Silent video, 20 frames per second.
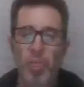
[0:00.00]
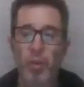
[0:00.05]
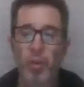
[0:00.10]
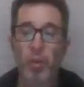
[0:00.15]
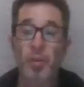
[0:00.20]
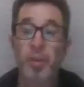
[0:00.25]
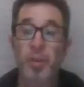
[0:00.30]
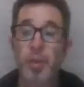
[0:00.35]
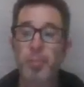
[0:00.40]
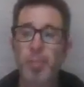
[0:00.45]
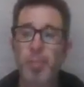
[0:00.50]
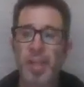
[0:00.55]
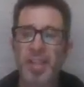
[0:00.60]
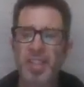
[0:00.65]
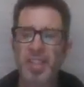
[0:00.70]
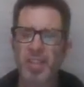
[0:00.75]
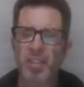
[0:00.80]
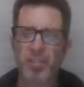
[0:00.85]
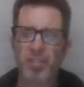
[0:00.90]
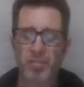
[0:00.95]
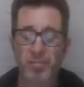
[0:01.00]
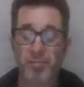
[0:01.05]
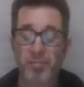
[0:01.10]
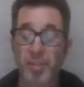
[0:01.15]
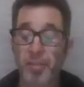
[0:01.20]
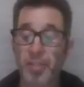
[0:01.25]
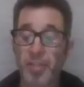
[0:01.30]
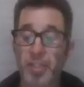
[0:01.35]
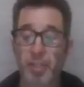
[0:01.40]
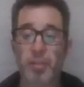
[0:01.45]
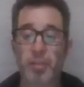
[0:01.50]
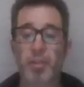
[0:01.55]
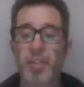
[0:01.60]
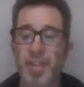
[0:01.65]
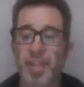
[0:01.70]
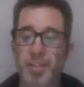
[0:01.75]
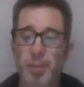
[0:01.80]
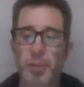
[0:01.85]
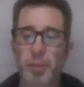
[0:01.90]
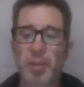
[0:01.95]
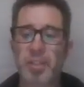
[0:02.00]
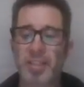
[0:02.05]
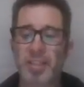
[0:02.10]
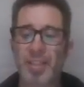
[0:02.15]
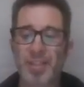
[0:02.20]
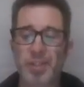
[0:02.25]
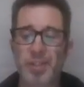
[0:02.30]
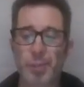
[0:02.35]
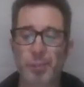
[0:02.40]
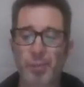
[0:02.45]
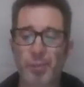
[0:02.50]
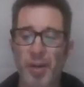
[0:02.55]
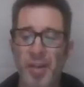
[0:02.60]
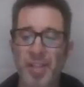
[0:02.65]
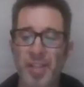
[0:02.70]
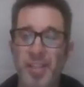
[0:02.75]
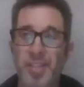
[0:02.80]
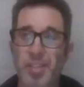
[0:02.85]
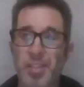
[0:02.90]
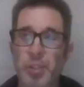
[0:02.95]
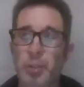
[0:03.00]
are they making 50 other lines of products,